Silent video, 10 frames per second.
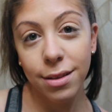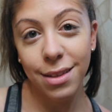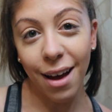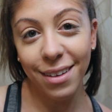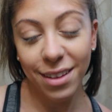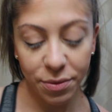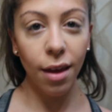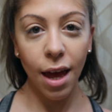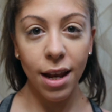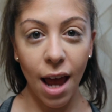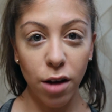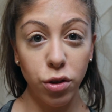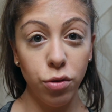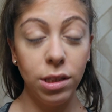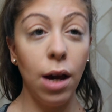Done. Now
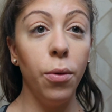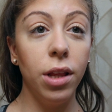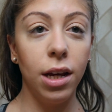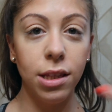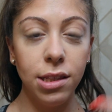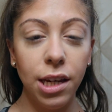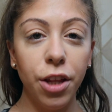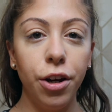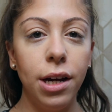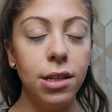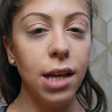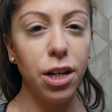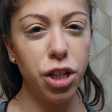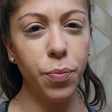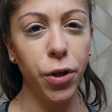to set where the concealer is, I
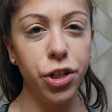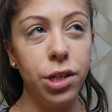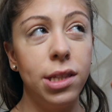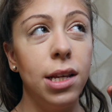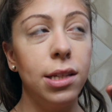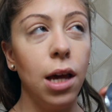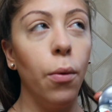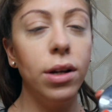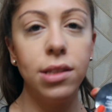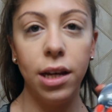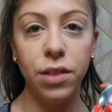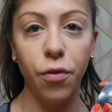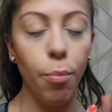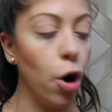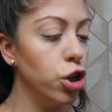just purchased this. I want to say it's
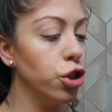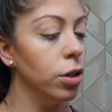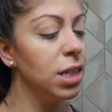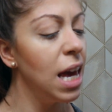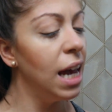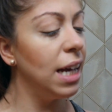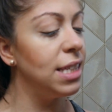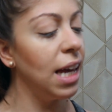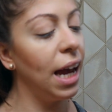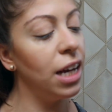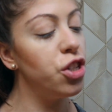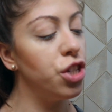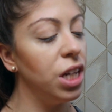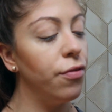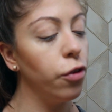from Marshall's. It's
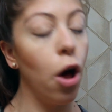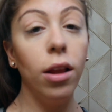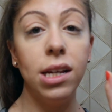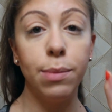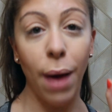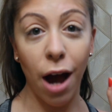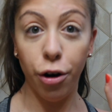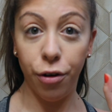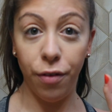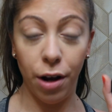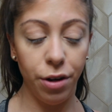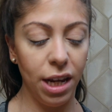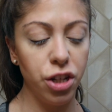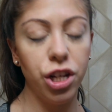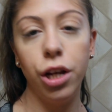HD Flawless Powder
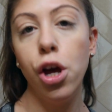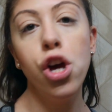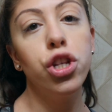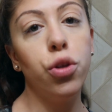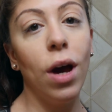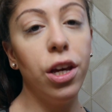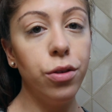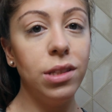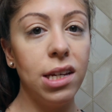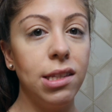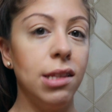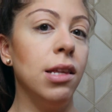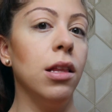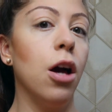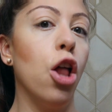Foundation. So I use this. It's
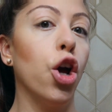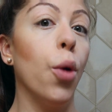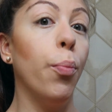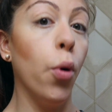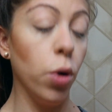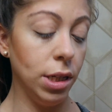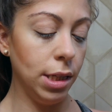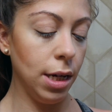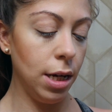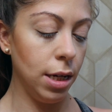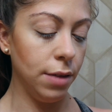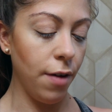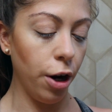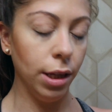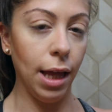in the color Porcelain. It's
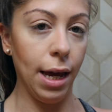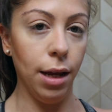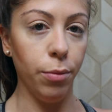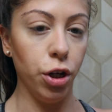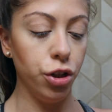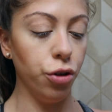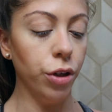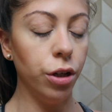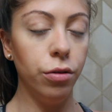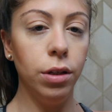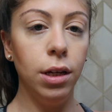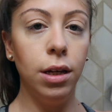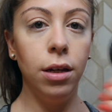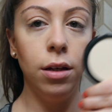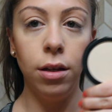very light. I'm going to show you.
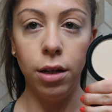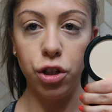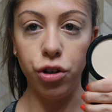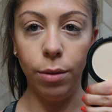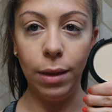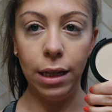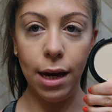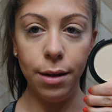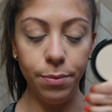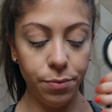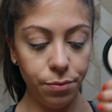Extremely light.